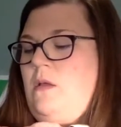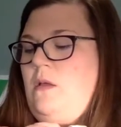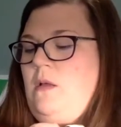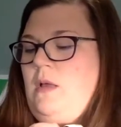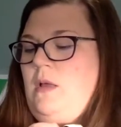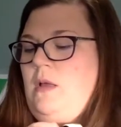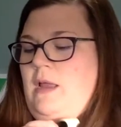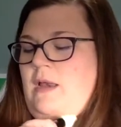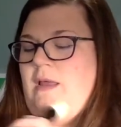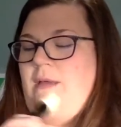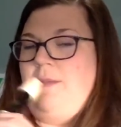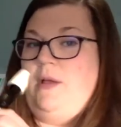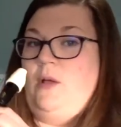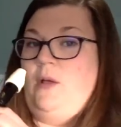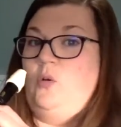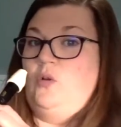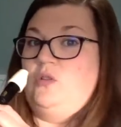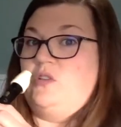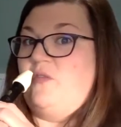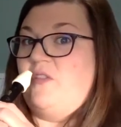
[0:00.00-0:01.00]
I get my
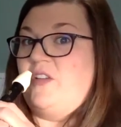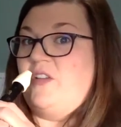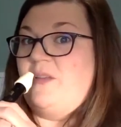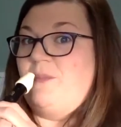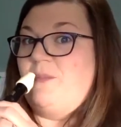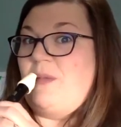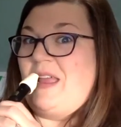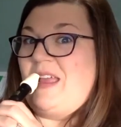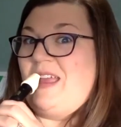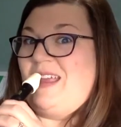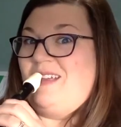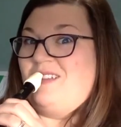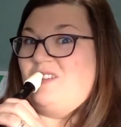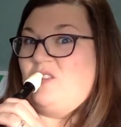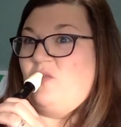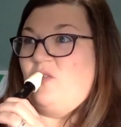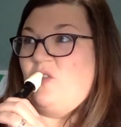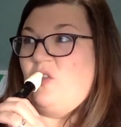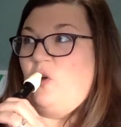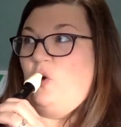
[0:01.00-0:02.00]
holes over my hands
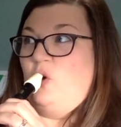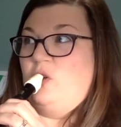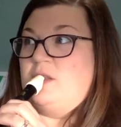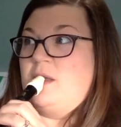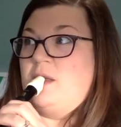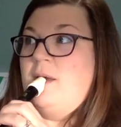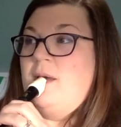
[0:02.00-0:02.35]
over the holes.